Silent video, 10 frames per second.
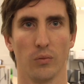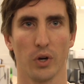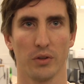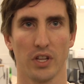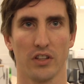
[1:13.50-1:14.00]

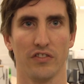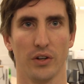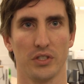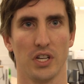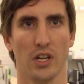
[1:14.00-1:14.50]
Working with other
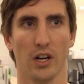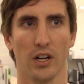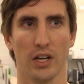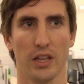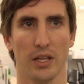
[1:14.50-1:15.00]
folks
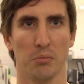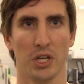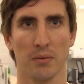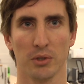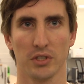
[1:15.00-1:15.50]
here and then
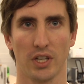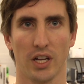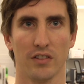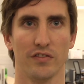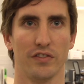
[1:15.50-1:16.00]
being able to
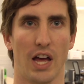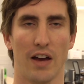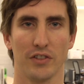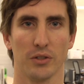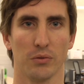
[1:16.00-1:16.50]
kind of
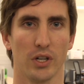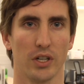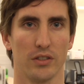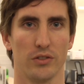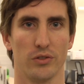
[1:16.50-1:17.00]
after
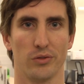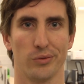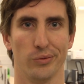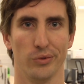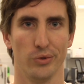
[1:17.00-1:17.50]
work
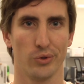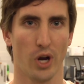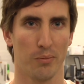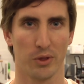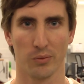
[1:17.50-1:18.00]

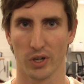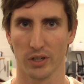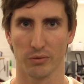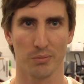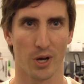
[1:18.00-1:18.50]
drop the work
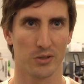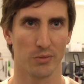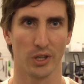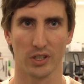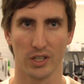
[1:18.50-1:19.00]

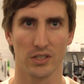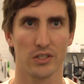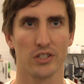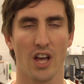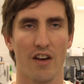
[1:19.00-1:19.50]
responsibilities
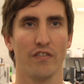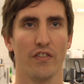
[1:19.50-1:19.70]
and just have